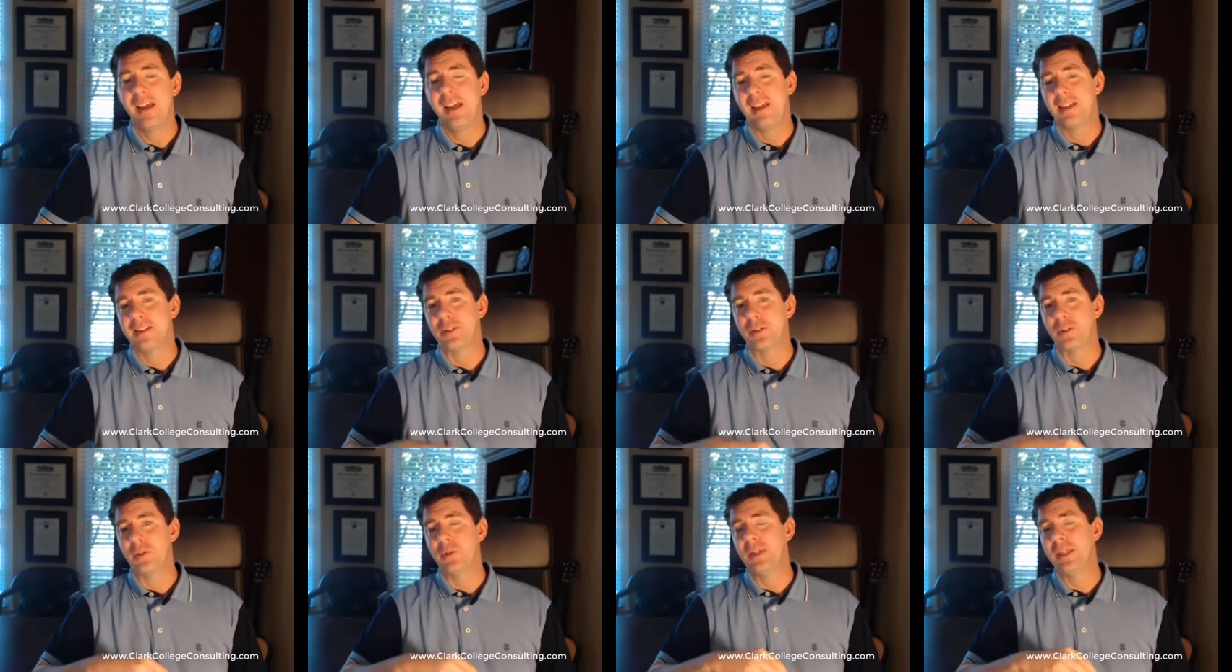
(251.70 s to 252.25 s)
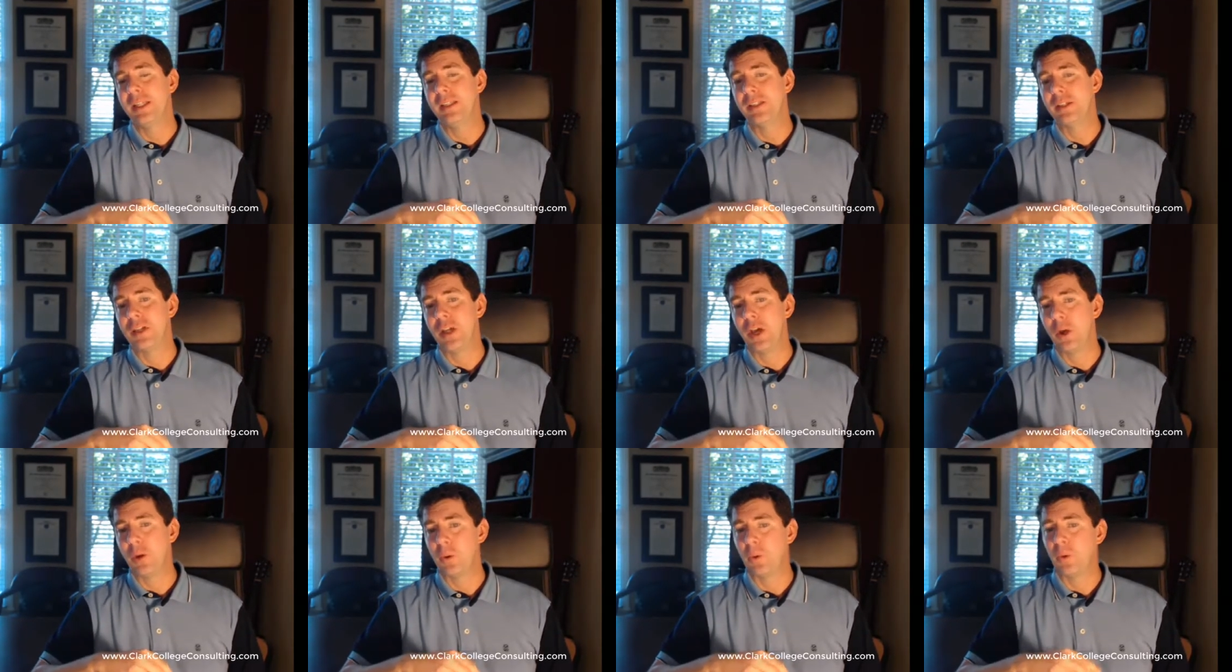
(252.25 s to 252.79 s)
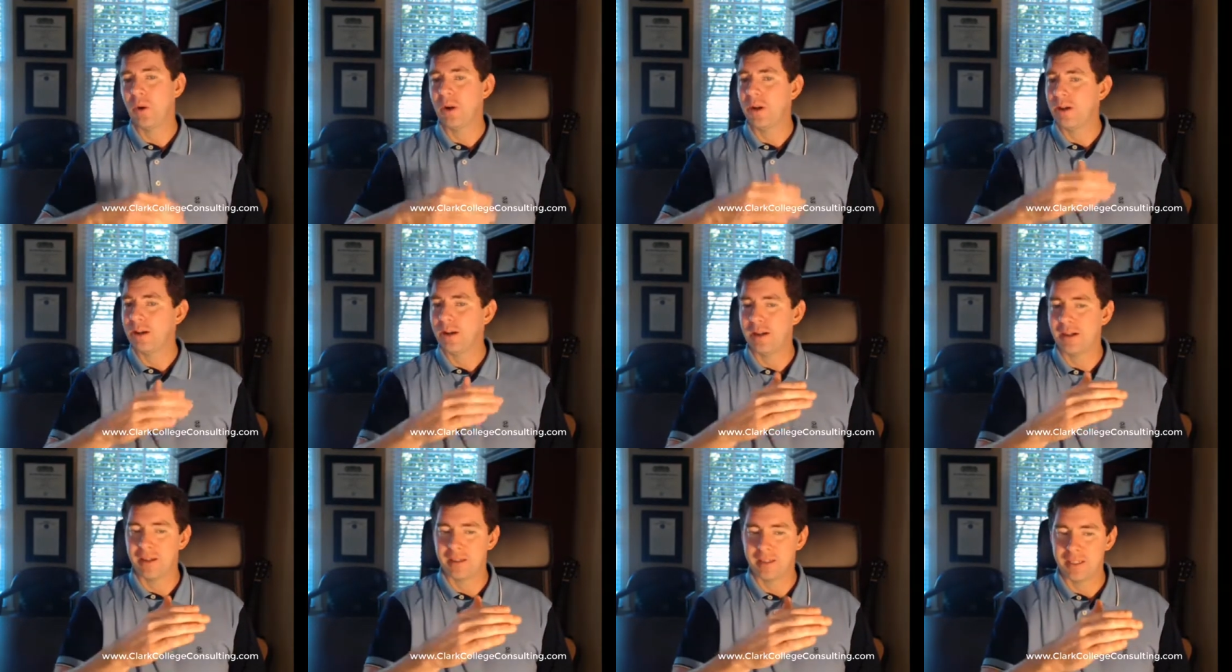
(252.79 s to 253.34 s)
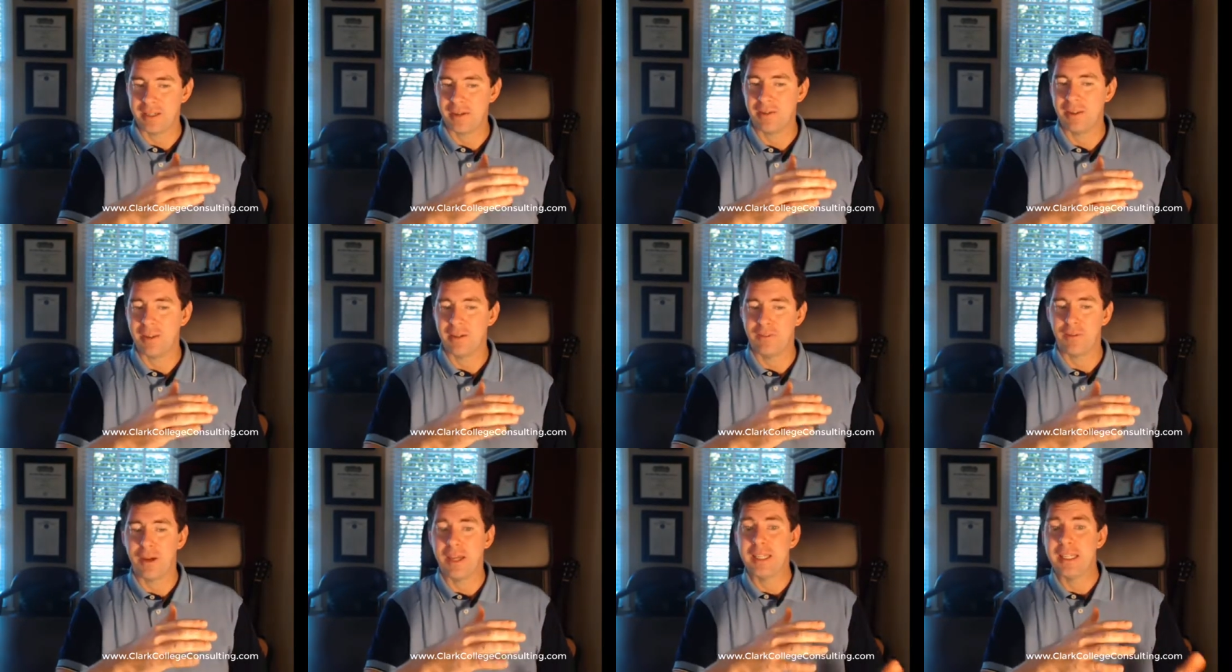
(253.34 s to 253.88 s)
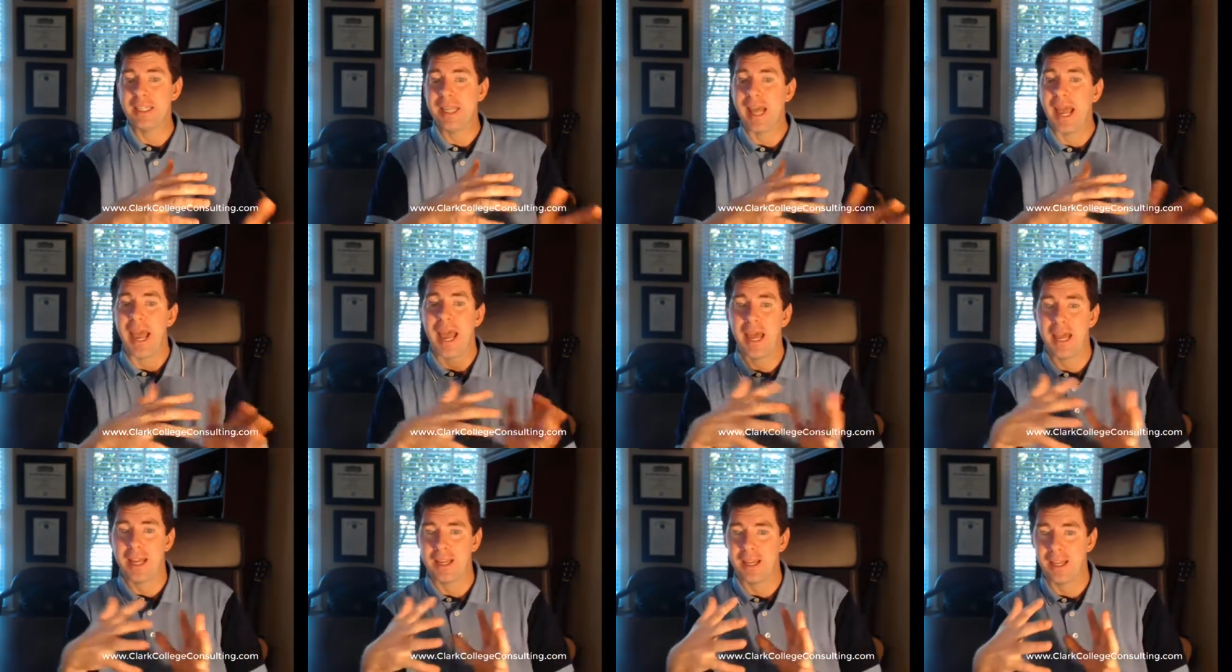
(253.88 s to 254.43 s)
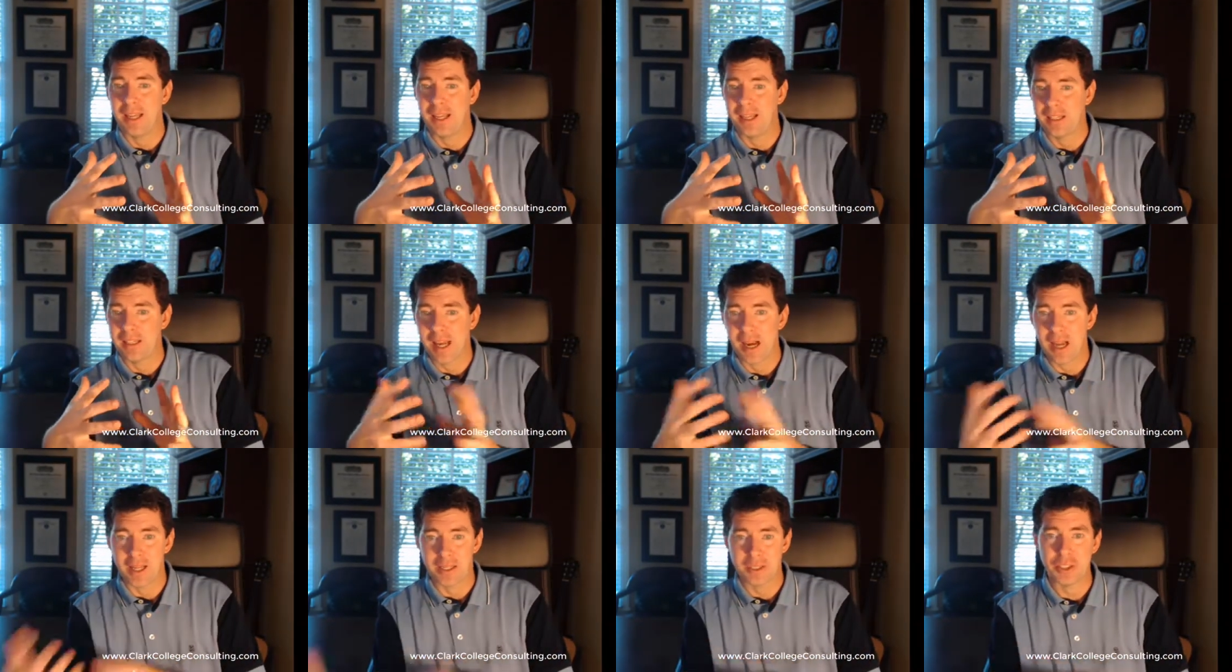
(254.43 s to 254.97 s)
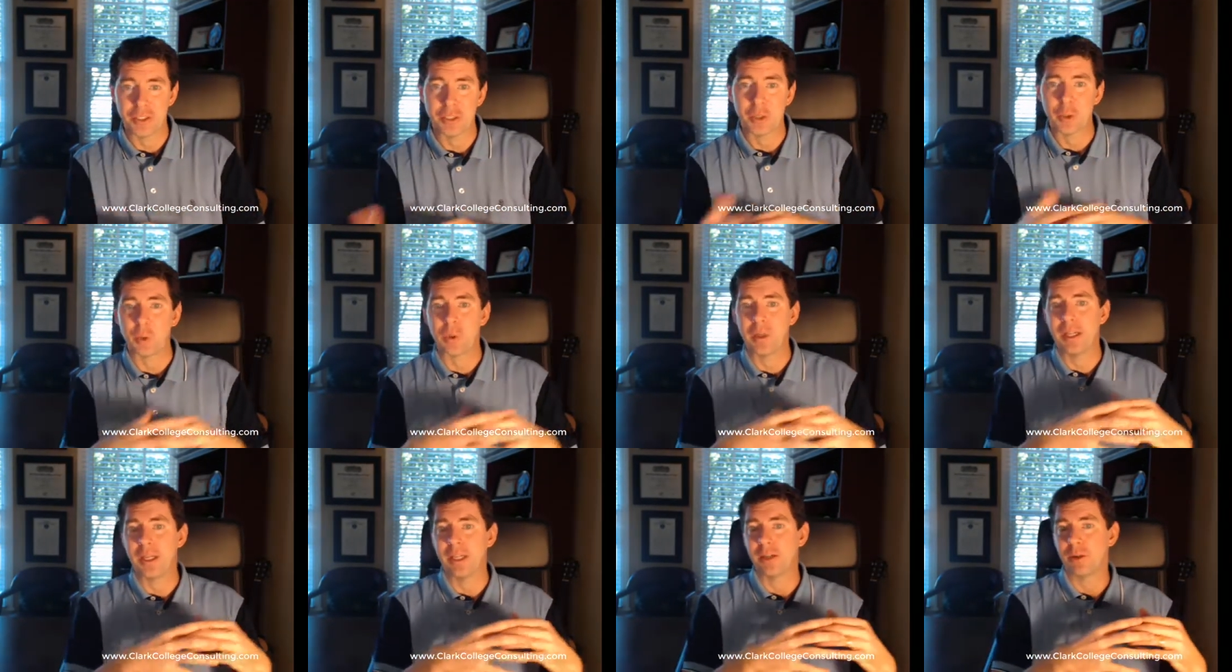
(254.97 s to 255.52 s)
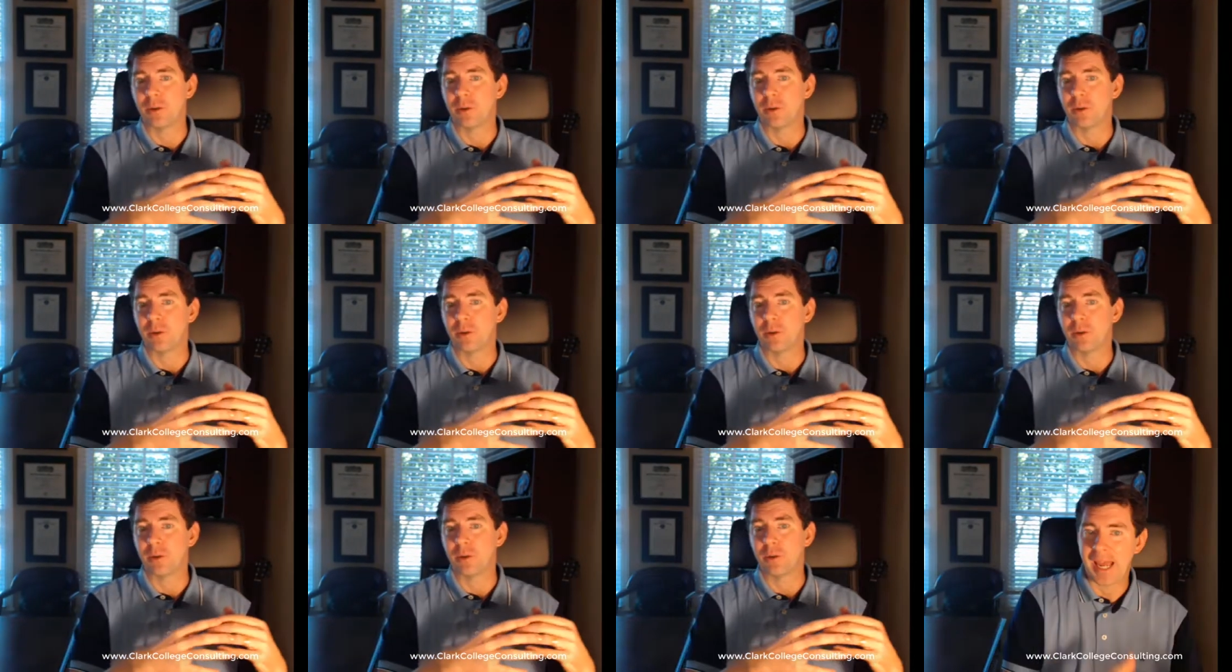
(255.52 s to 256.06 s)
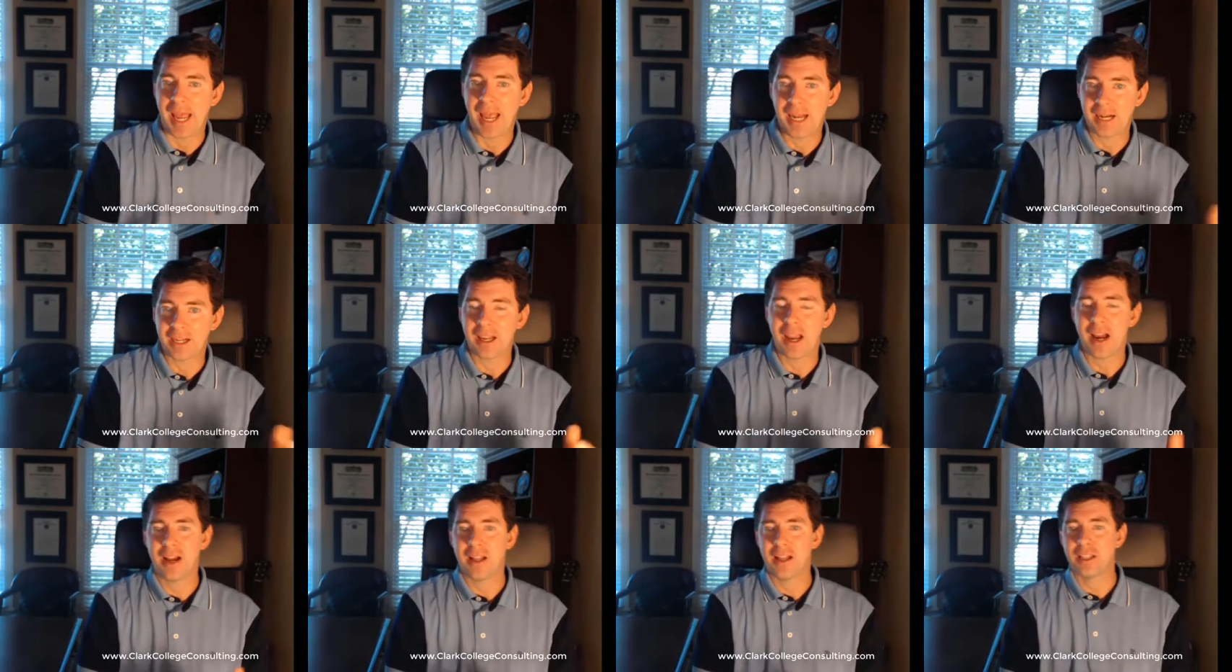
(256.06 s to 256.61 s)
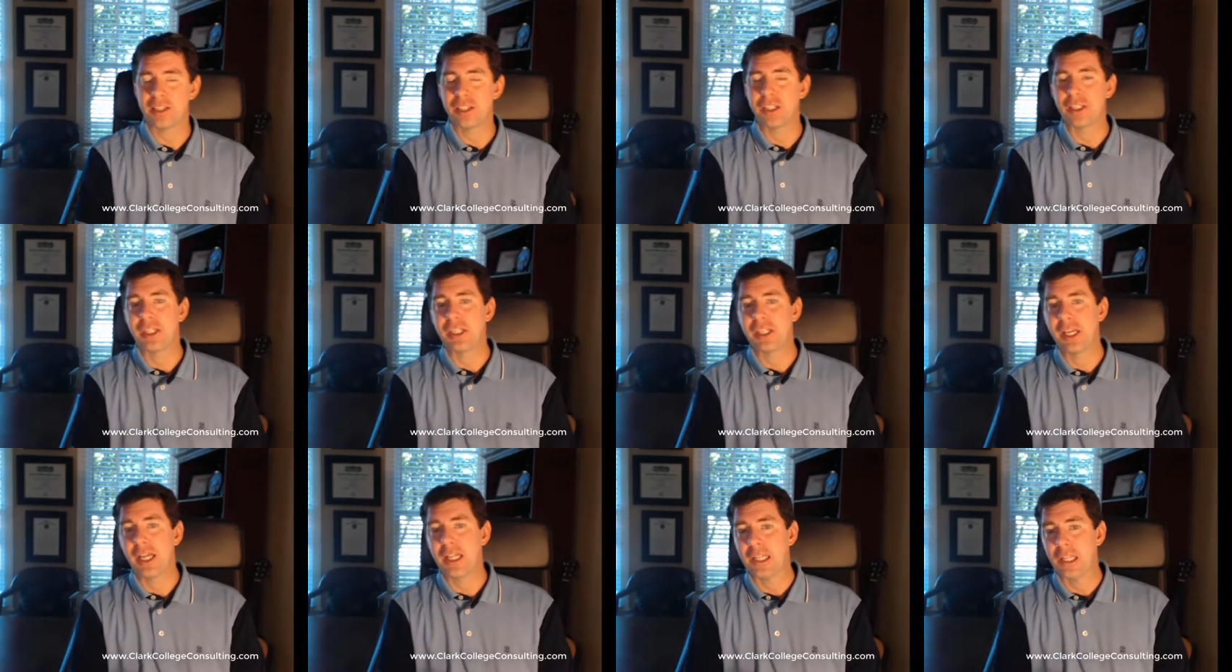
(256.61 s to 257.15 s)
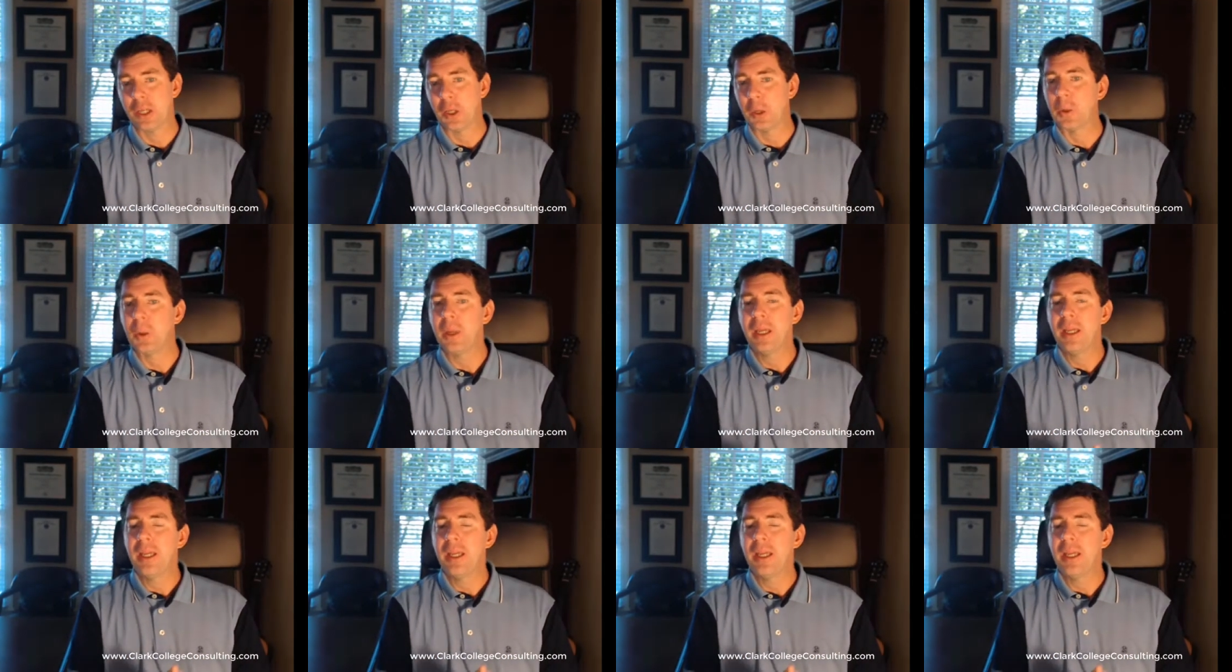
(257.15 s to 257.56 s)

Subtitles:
So you need to know if I need to add a college in the green or if I need to add a college in the yellow.